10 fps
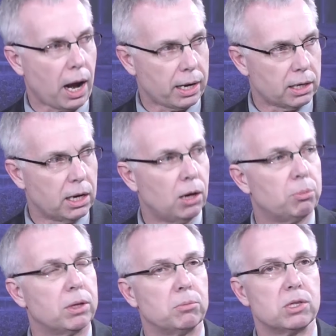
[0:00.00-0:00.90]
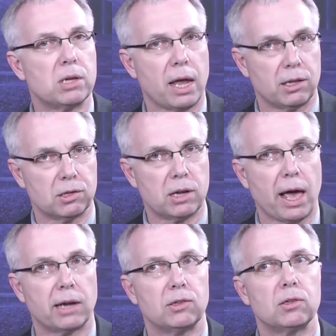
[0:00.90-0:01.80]
I can help them stay in
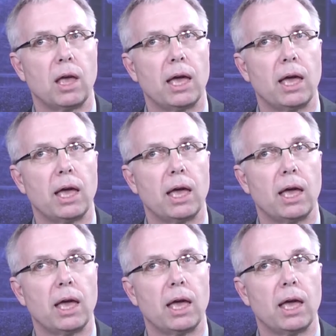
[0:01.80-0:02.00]
status